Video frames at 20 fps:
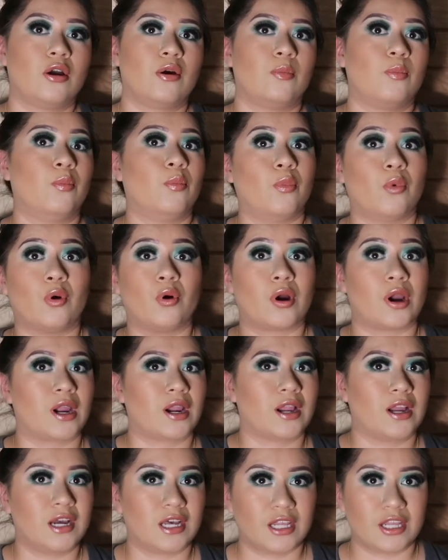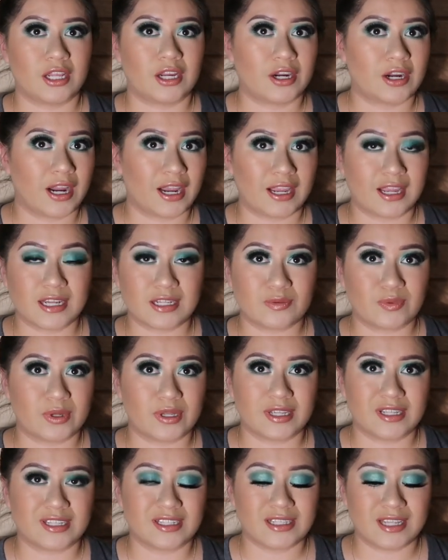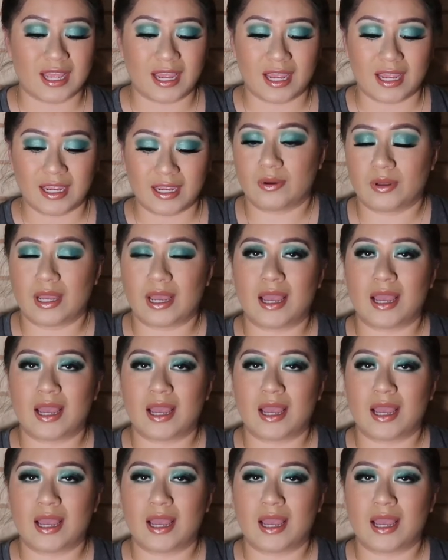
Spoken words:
more color, I guess we can say.